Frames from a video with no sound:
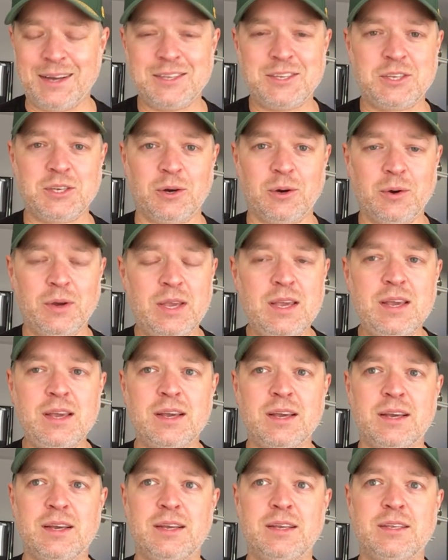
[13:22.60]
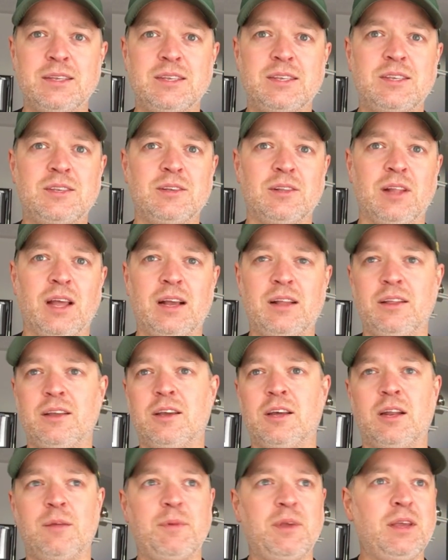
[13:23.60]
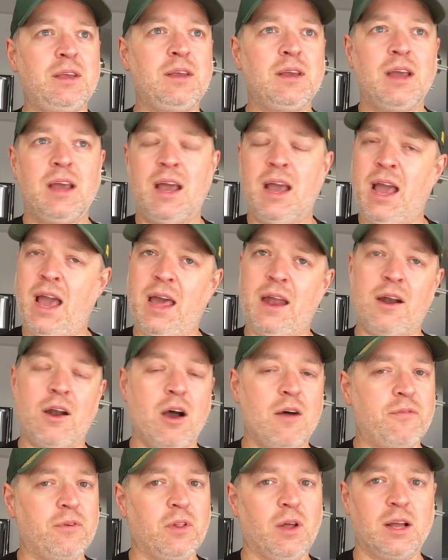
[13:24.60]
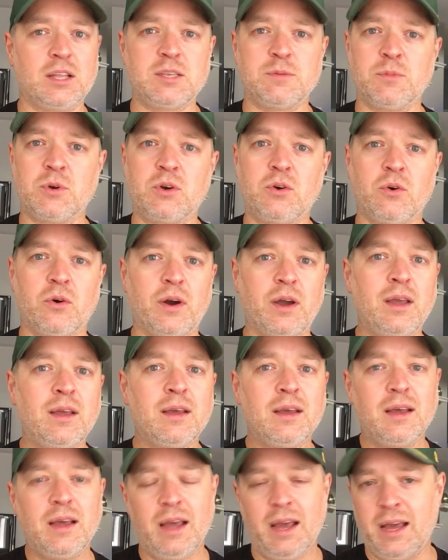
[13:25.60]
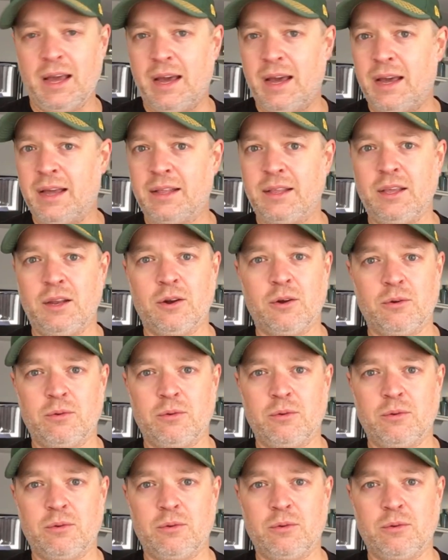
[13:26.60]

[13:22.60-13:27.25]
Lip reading: So he is likely going to be handing off a lot to McCoy, and,